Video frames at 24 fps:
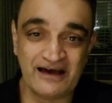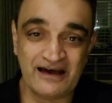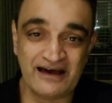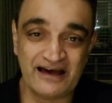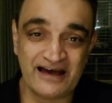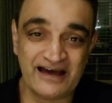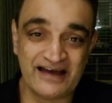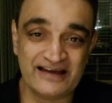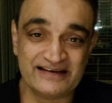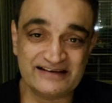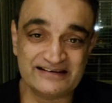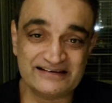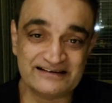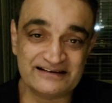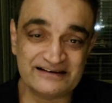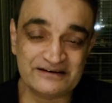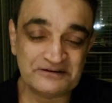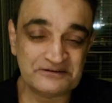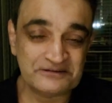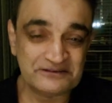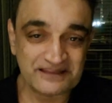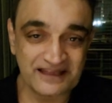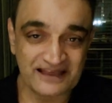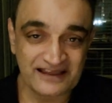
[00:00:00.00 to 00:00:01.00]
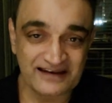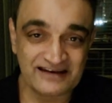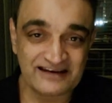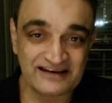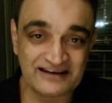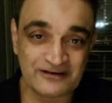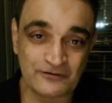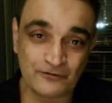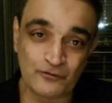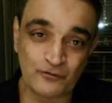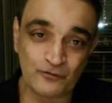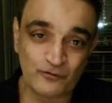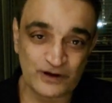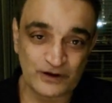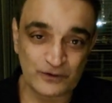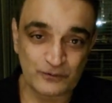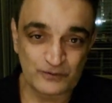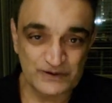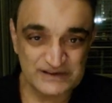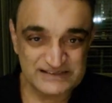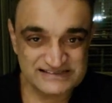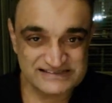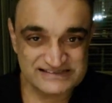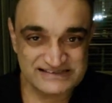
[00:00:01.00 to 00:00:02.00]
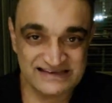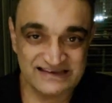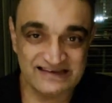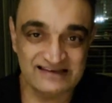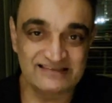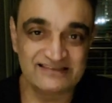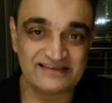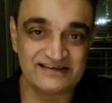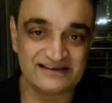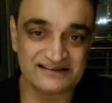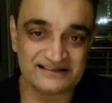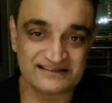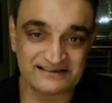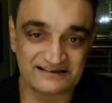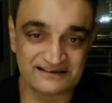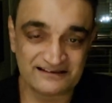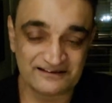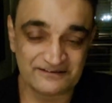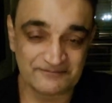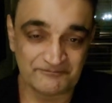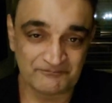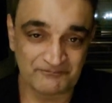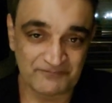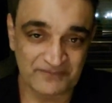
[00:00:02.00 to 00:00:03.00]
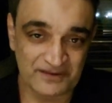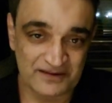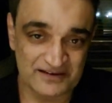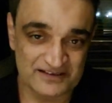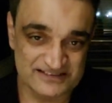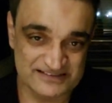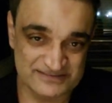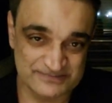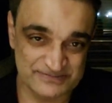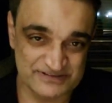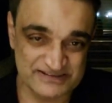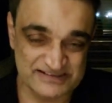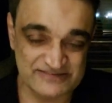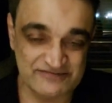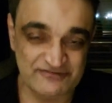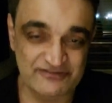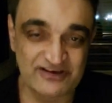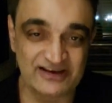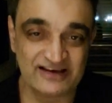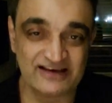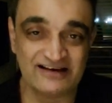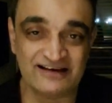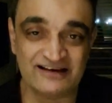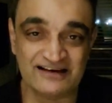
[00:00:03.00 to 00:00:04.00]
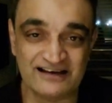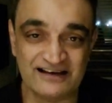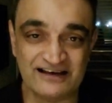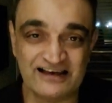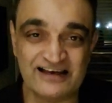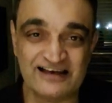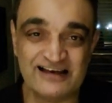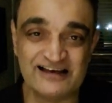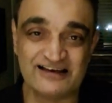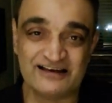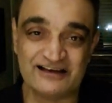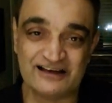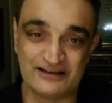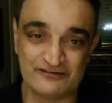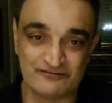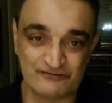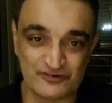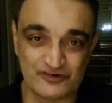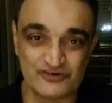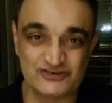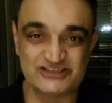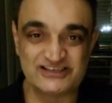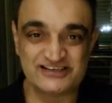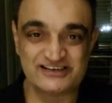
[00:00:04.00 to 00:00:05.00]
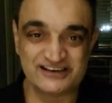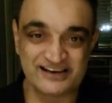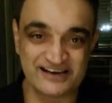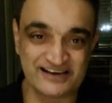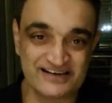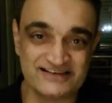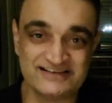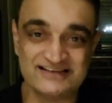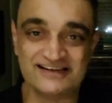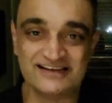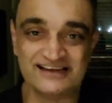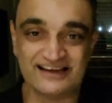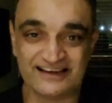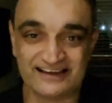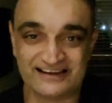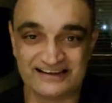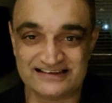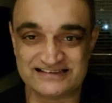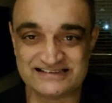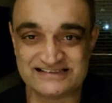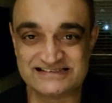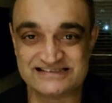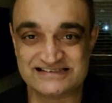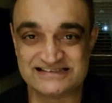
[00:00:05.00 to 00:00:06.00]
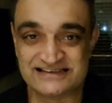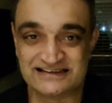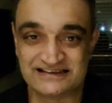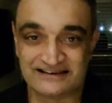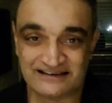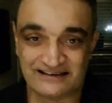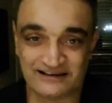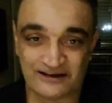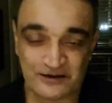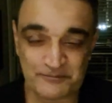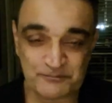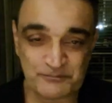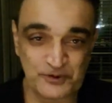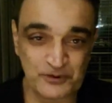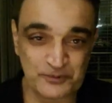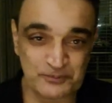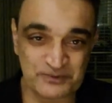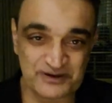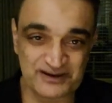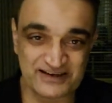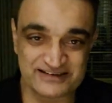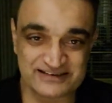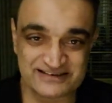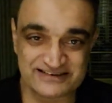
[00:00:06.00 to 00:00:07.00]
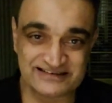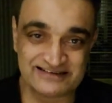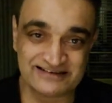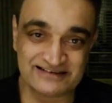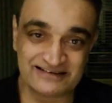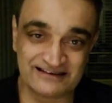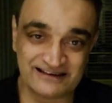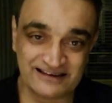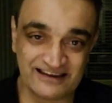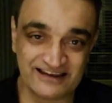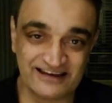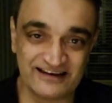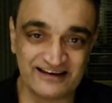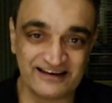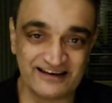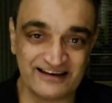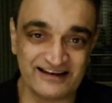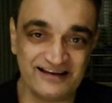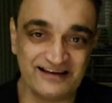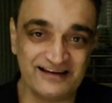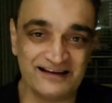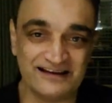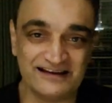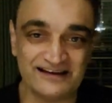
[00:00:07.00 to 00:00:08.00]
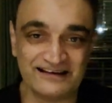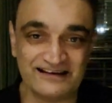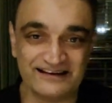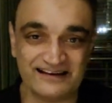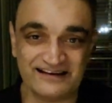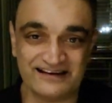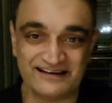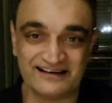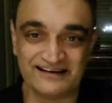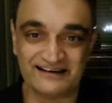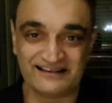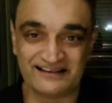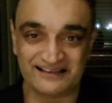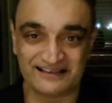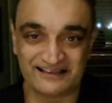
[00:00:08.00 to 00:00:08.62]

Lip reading: and then when we see that the specific infusion rate is appropriate in